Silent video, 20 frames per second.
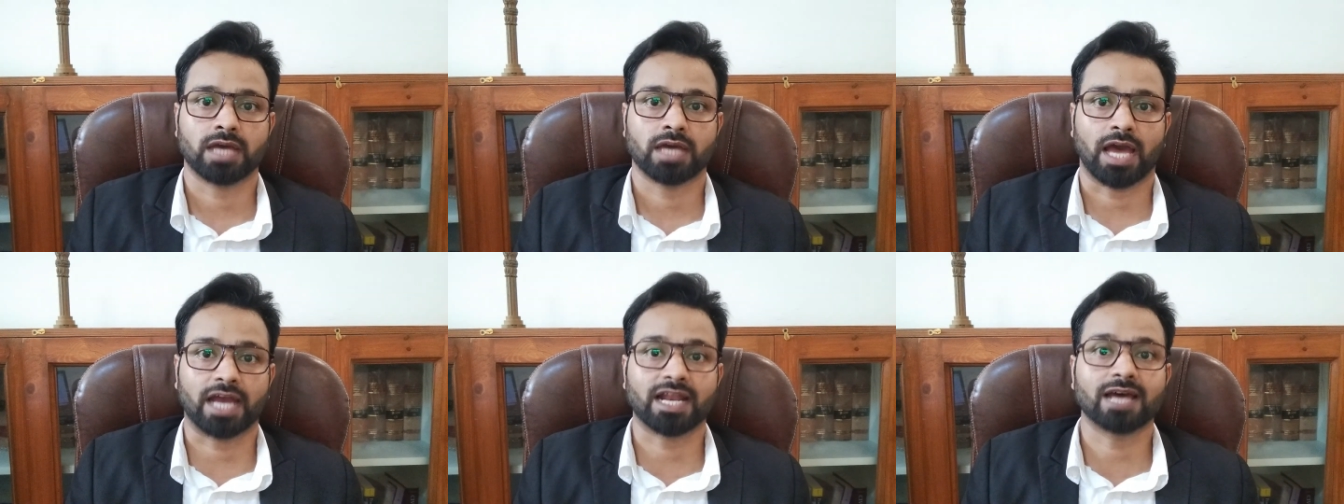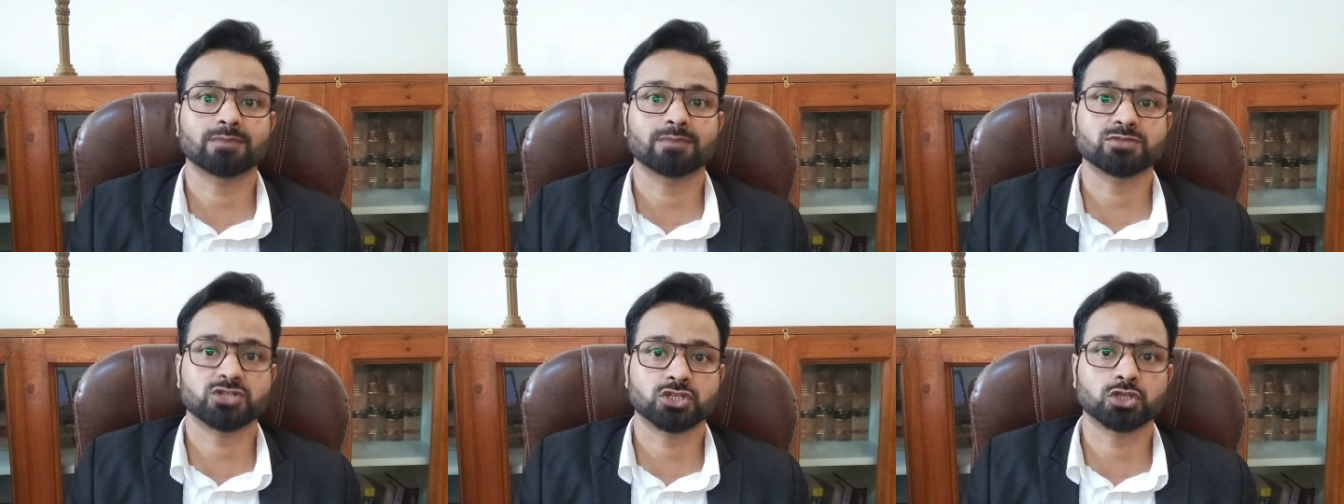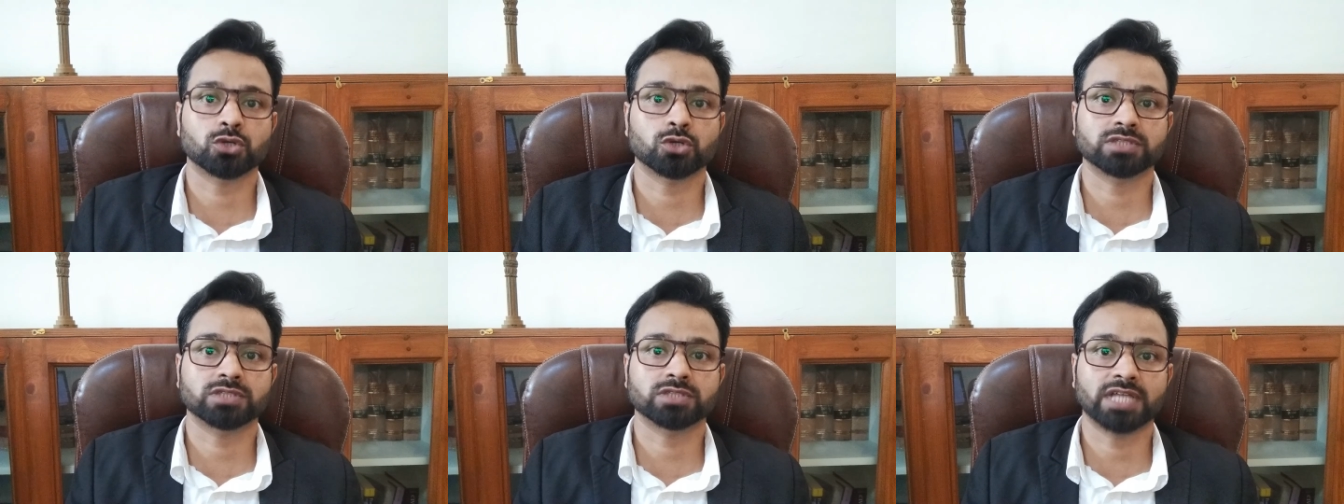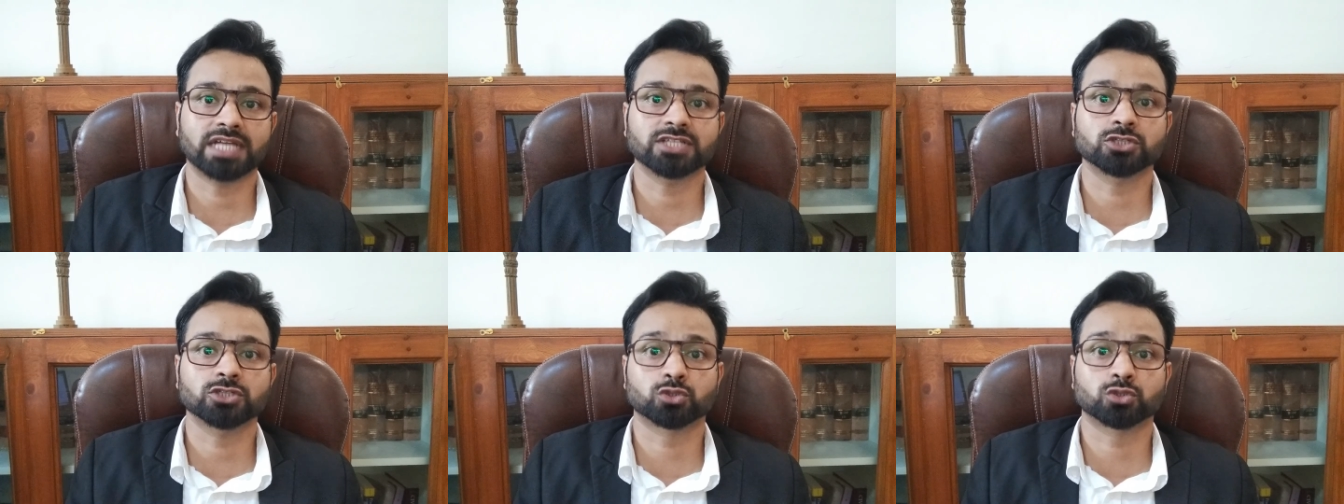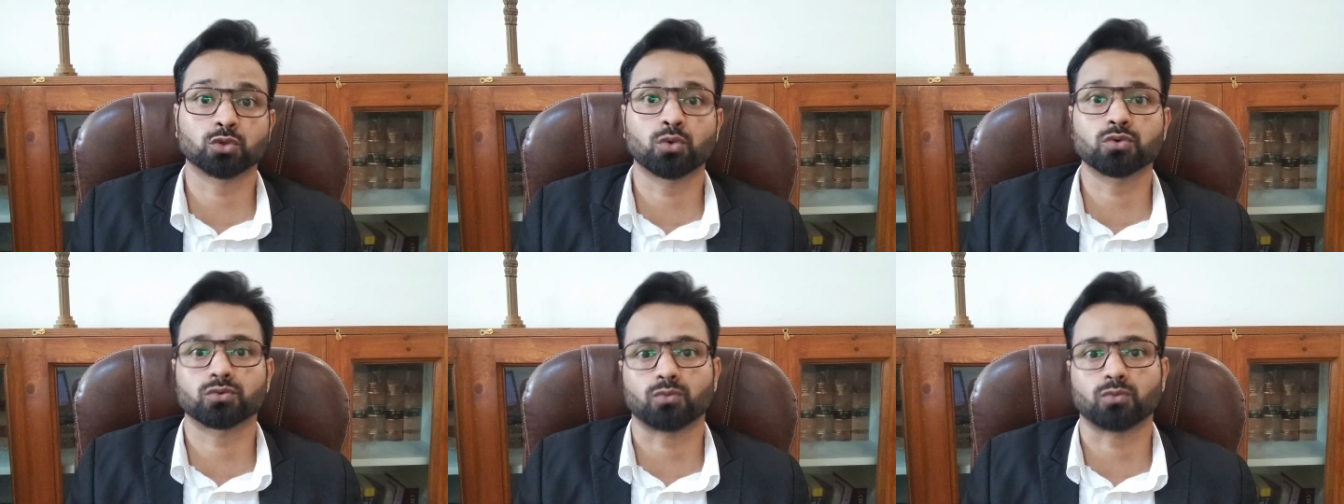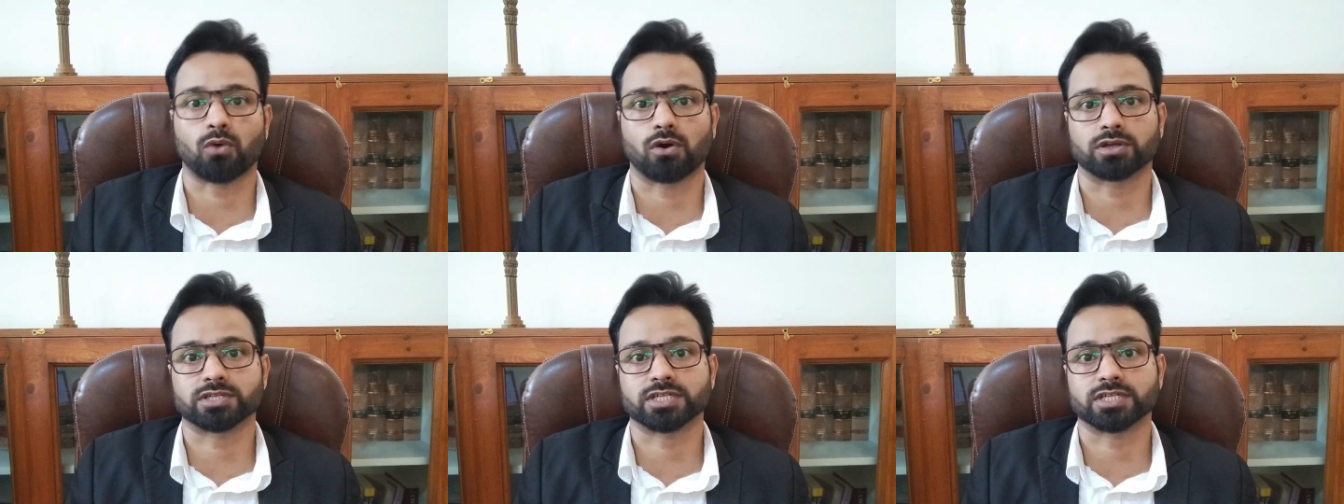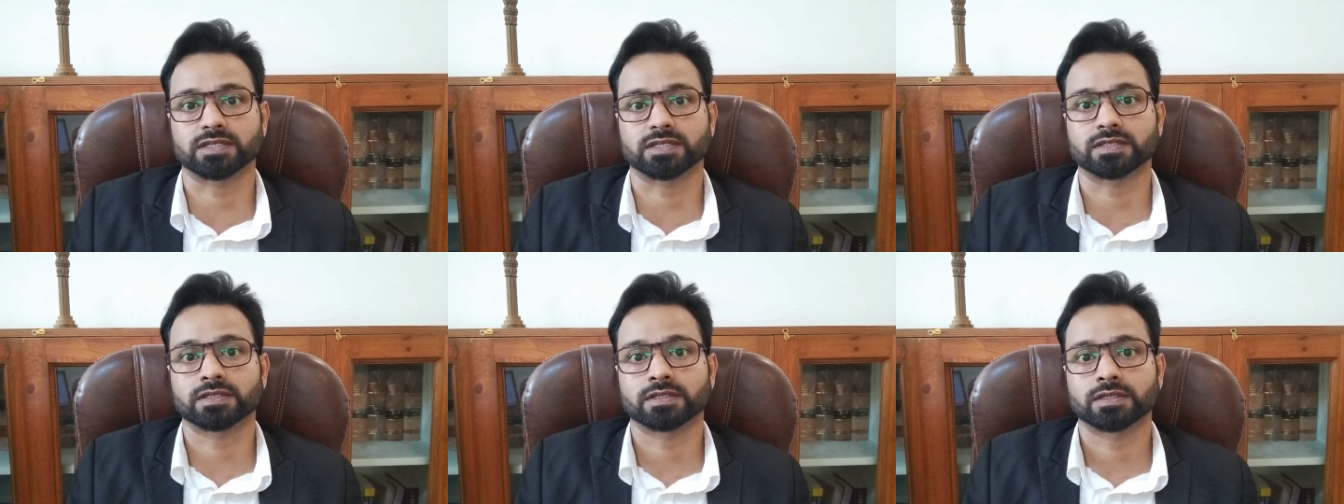And I'm sure that you don't want
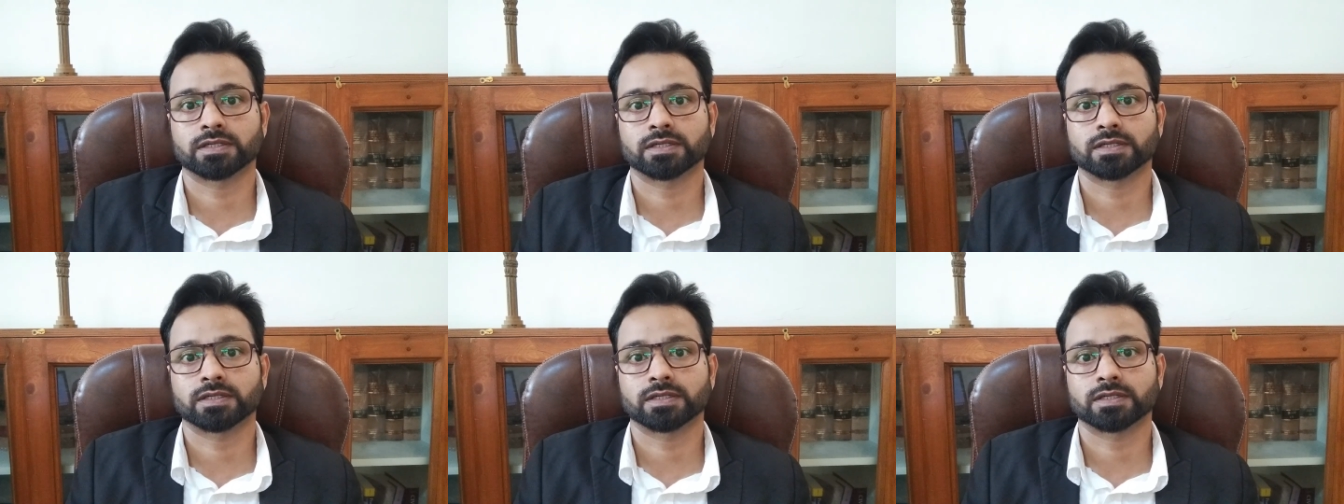it.